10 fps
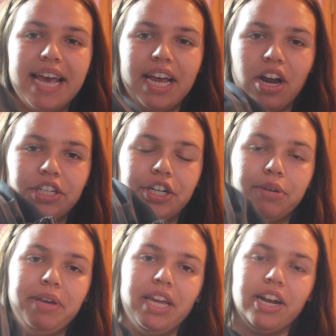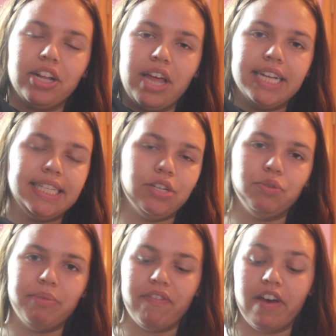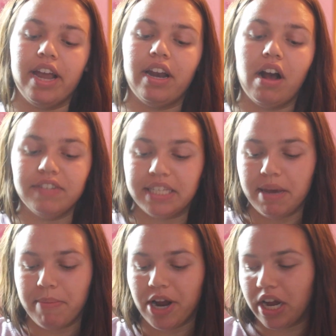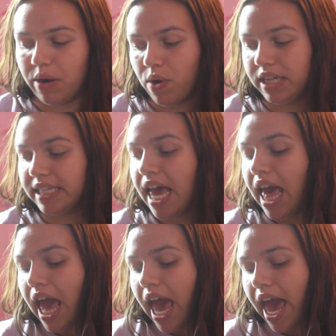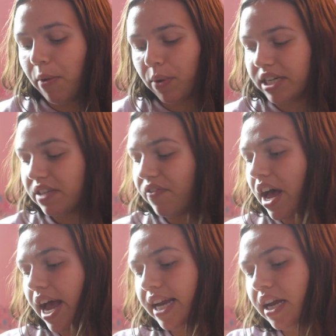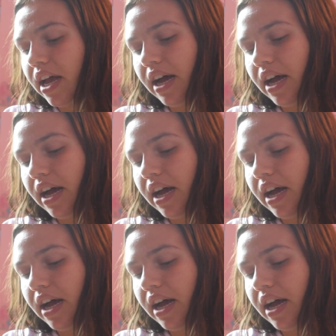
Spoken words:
take it on European airlines and it'll be fine. Obviously American ones, it works fine.